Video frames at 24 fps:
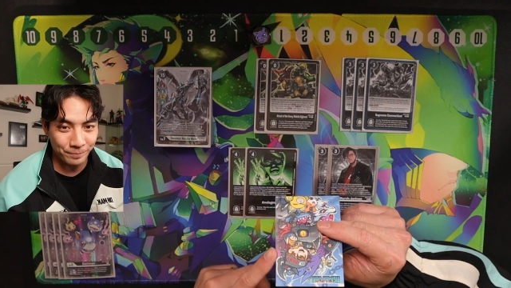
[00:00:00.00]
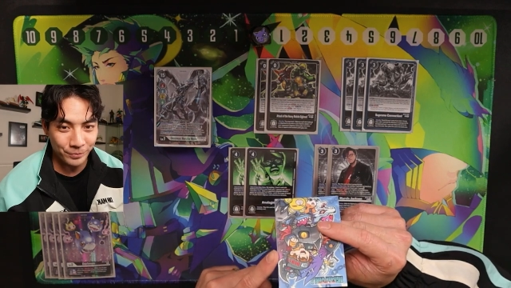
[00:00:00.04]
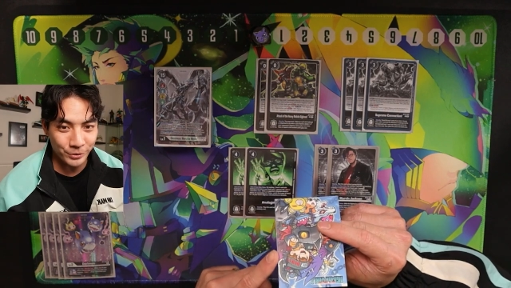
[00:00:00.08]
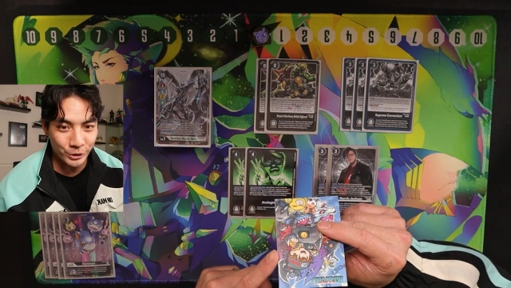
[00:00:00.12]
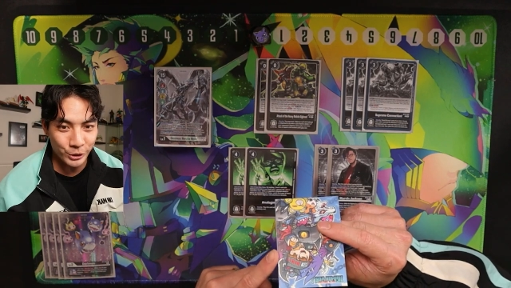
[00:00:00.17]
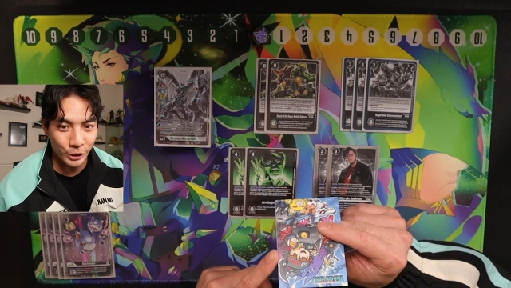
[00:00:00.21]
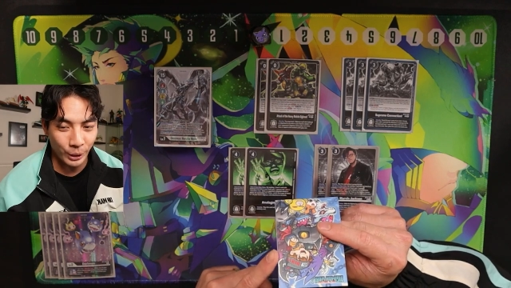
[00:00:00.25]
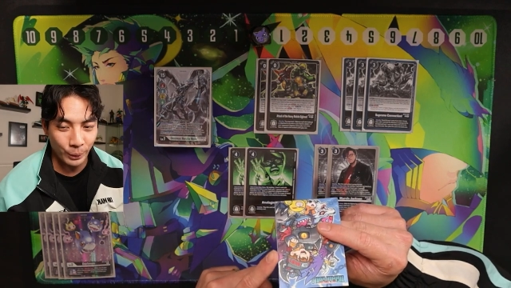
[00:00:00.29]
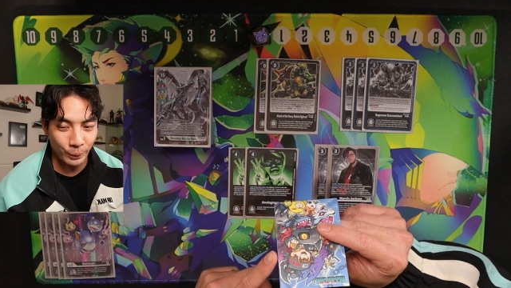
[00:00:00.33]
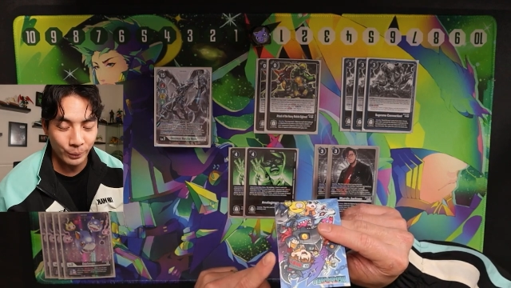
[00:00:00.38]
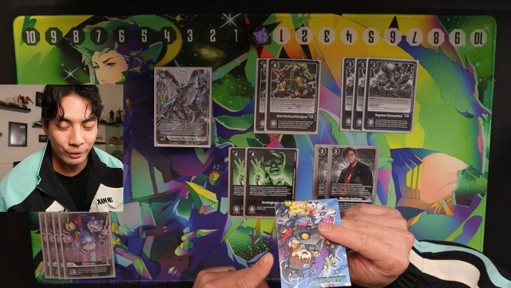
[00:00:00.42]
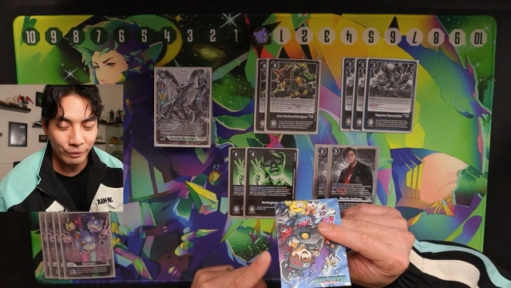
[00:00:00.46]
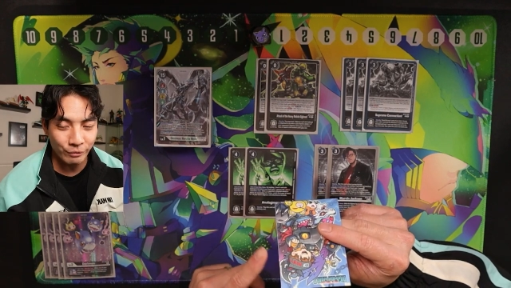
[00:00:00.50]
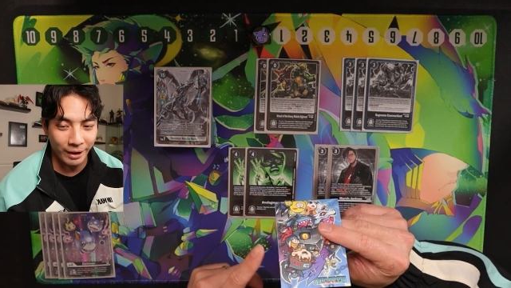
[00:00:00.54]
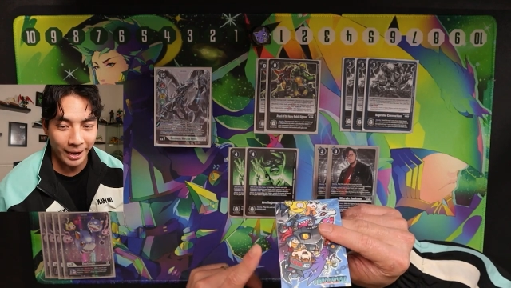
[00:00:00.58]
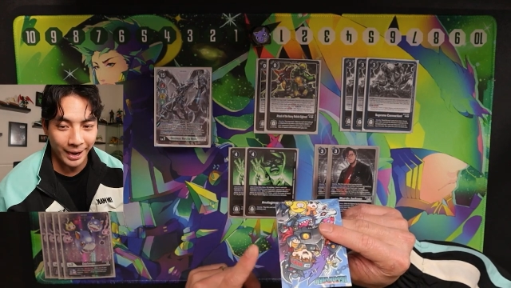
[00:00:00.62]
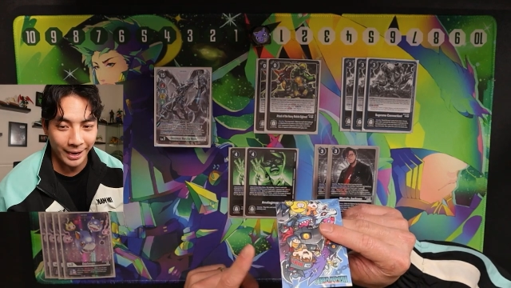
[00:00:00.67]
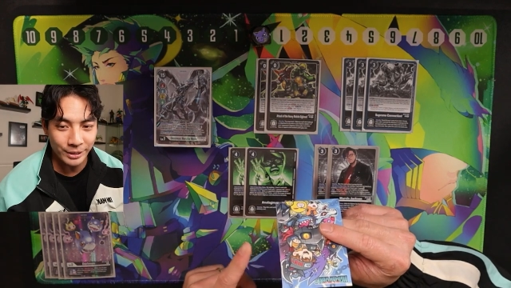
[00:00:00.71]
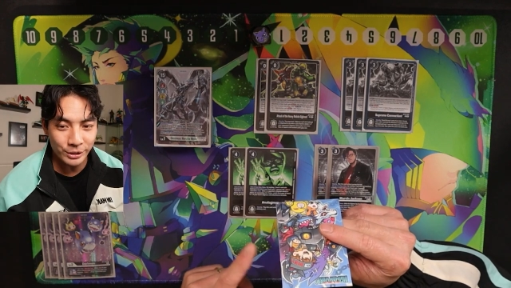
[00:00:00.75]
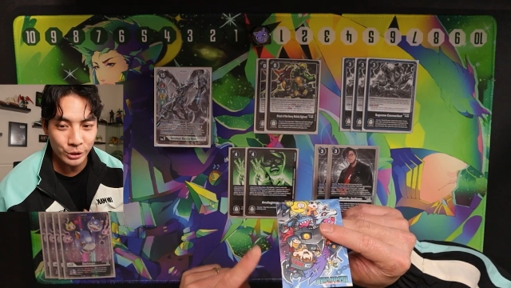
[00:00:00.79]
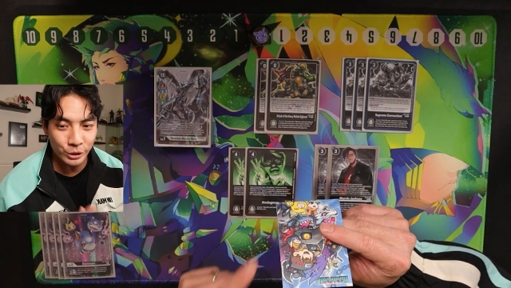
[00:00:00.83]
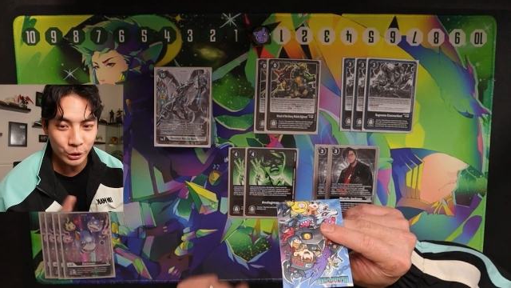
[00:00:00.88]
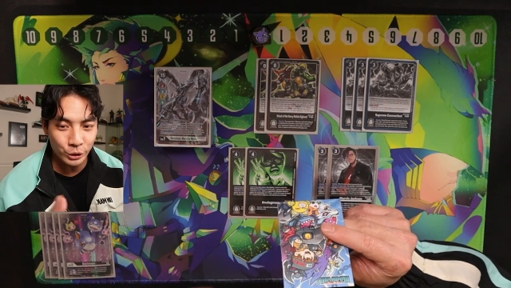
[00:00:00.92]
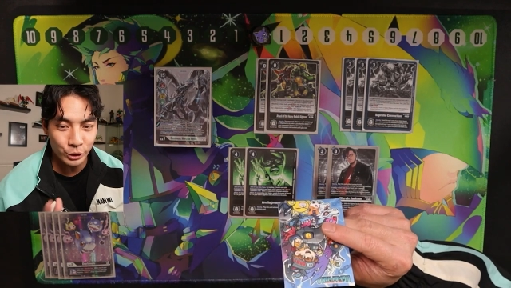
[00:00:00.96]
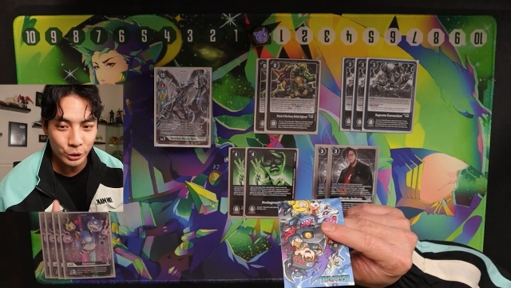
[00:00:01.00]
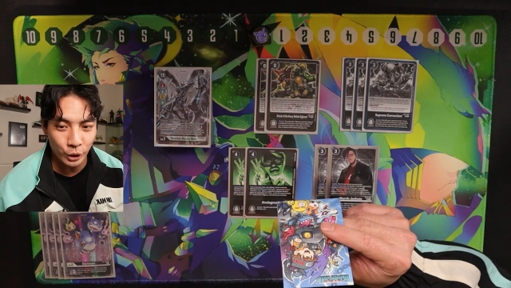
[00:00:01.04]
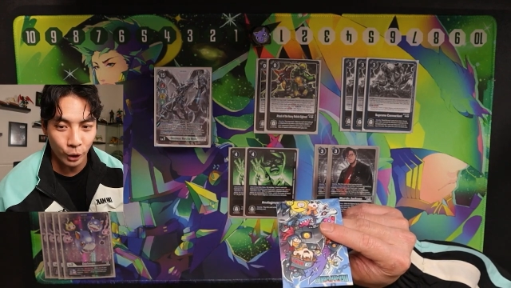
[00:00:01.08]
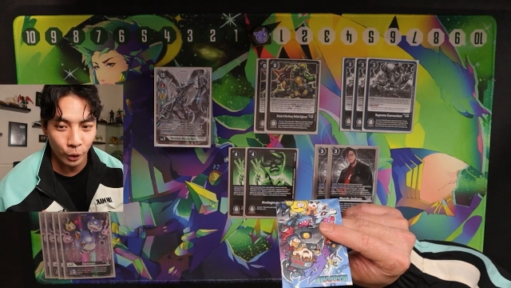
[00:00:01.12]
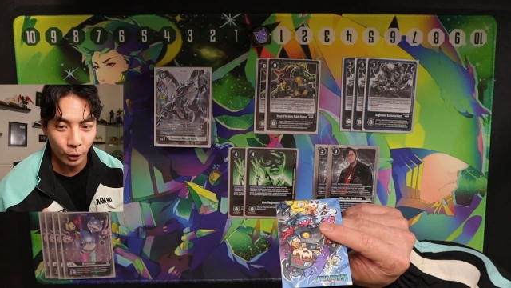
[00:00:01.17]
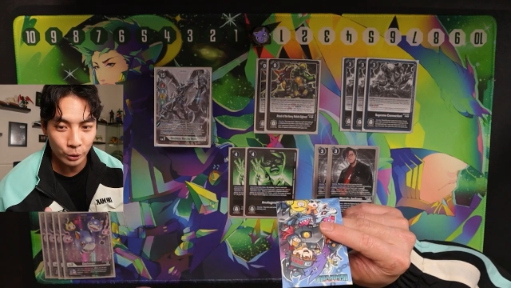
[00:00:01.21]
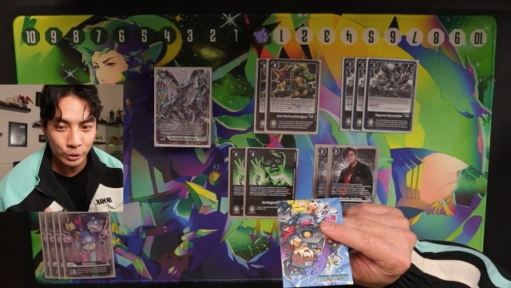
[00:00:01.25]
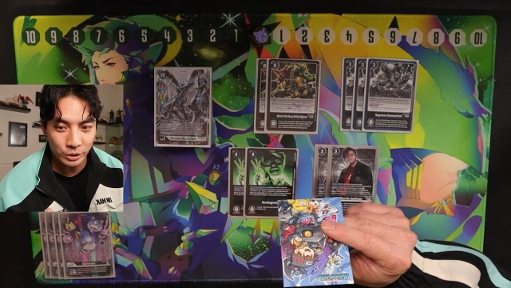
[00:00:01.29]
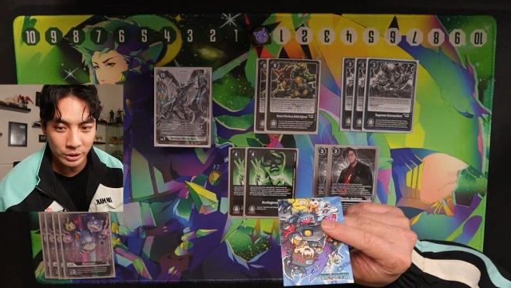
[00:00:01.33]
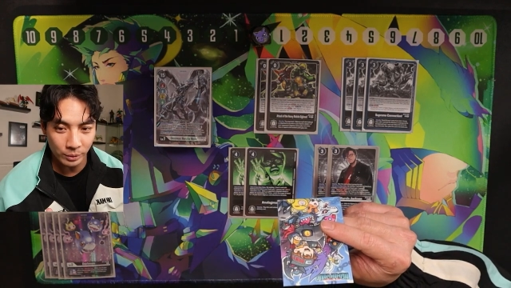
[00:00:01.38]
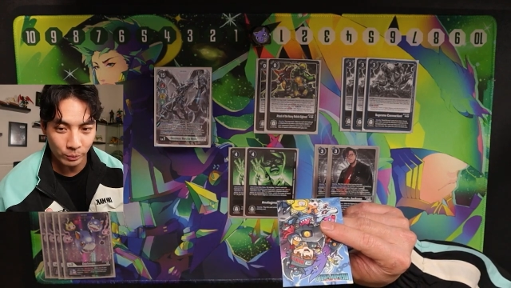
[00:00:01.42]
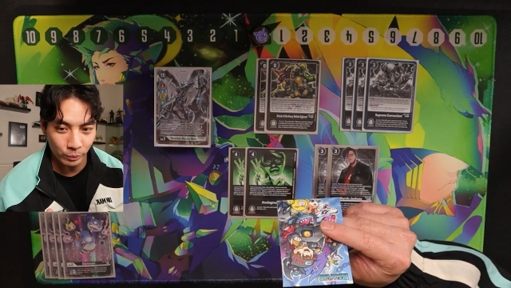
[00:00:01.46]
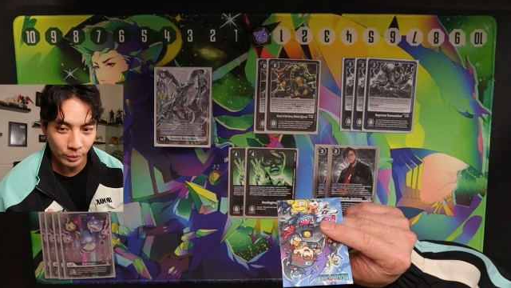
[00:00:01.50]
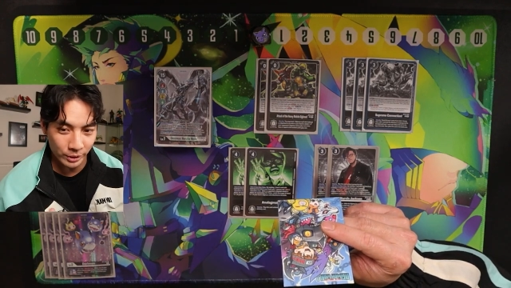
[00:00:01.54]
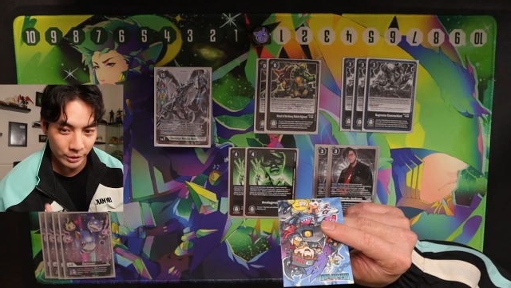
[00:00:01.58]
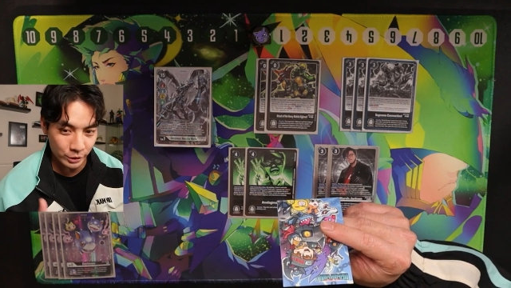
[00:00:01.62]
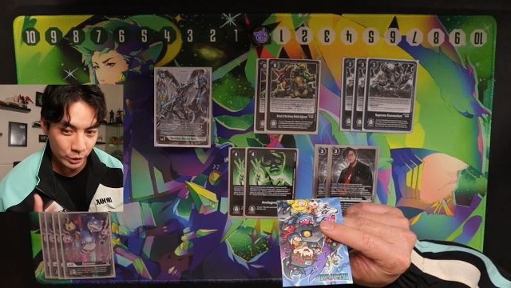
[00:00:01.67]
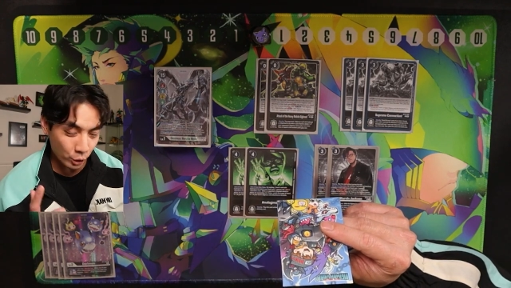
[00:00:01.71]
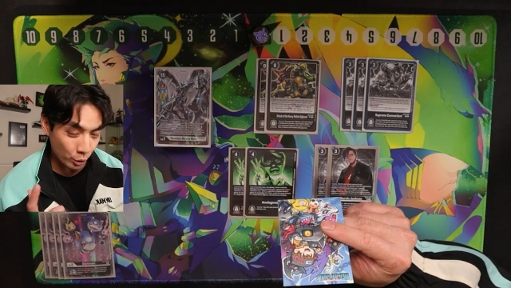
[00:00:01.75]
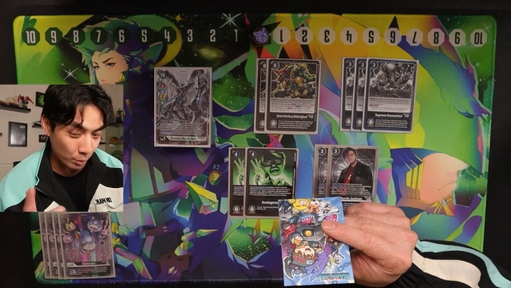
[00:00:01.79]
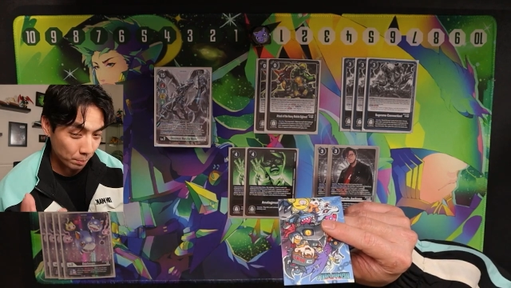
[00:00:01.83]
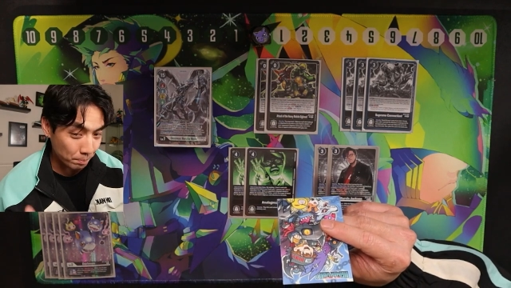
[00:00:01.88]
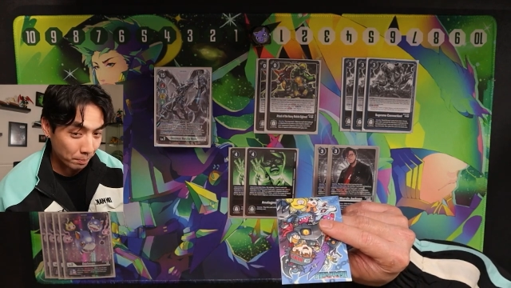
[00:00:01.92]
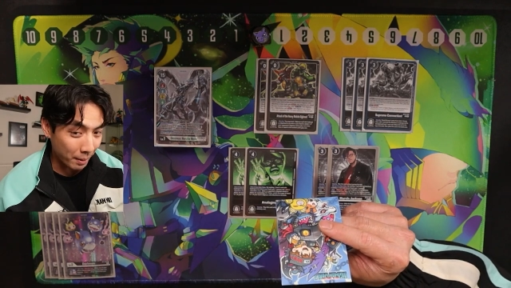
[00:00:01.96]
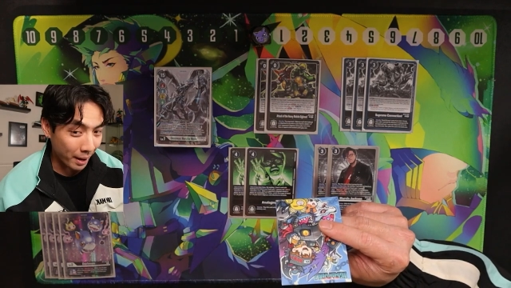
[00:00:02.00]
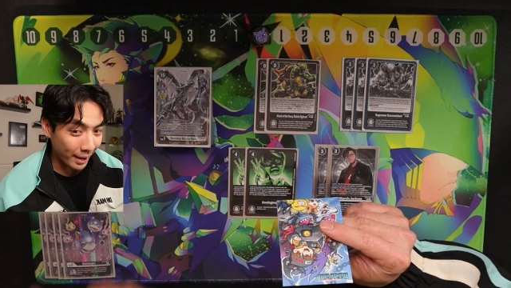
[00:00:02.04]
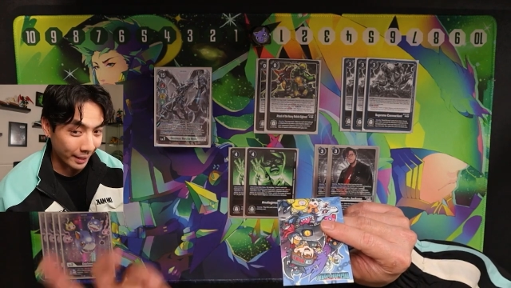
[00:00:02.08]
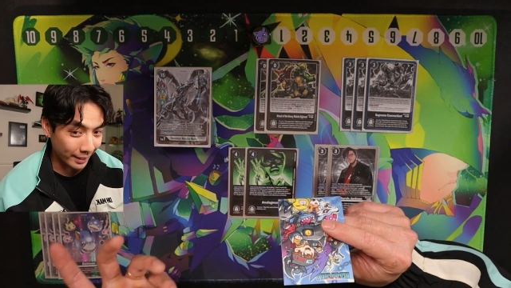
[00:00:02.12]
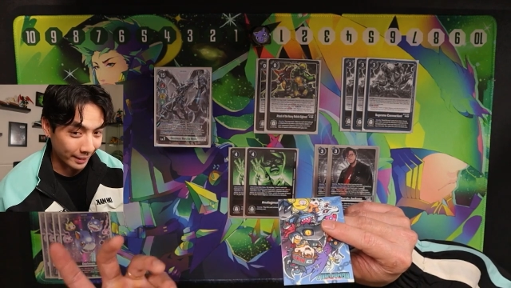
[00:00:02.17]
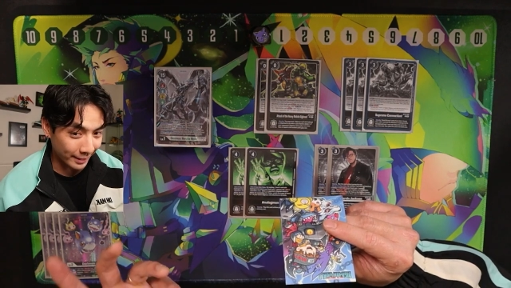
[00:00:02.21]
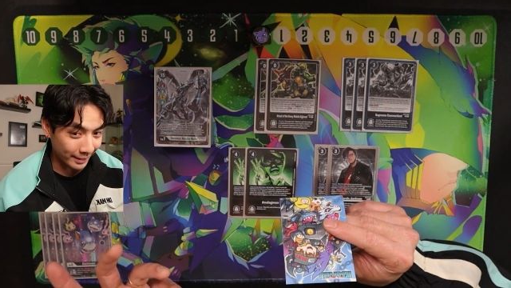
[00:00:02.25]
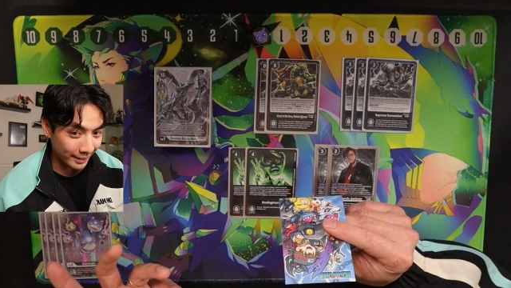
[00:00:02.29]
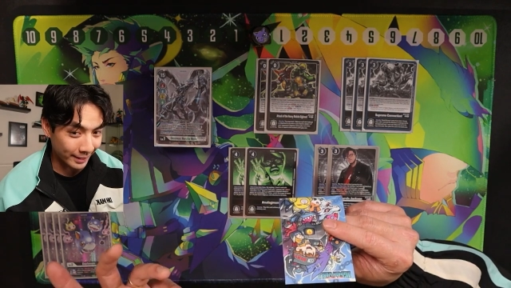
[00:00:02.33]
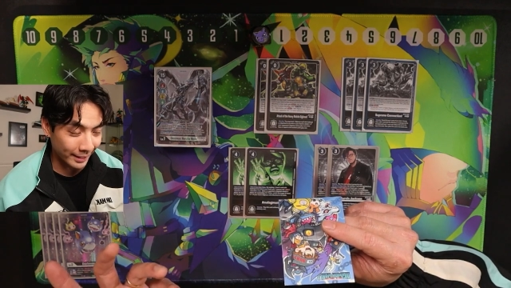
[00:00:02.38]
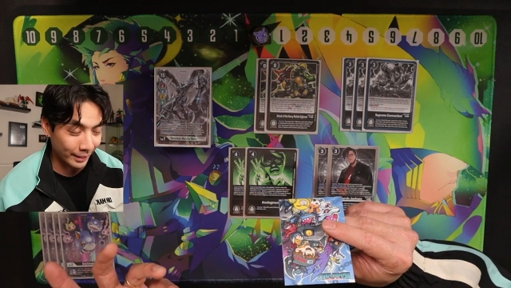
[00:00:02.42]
So I would have had to go somewhere to go buy it.